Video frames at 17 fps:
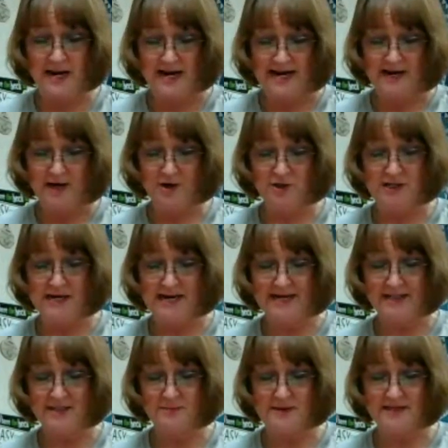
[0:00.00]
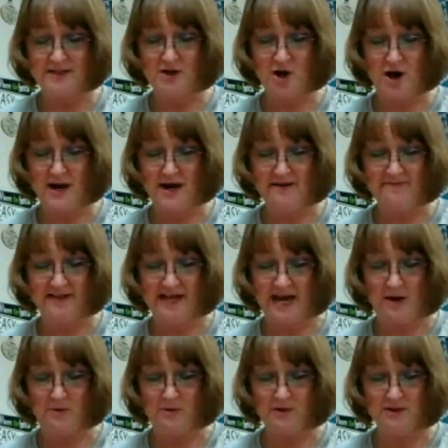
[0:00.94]
Here she is, Miss Connie
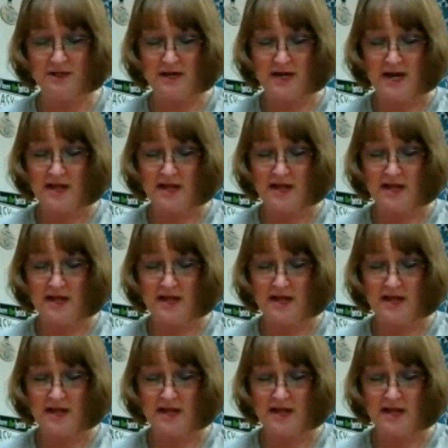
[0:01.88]
Flowers.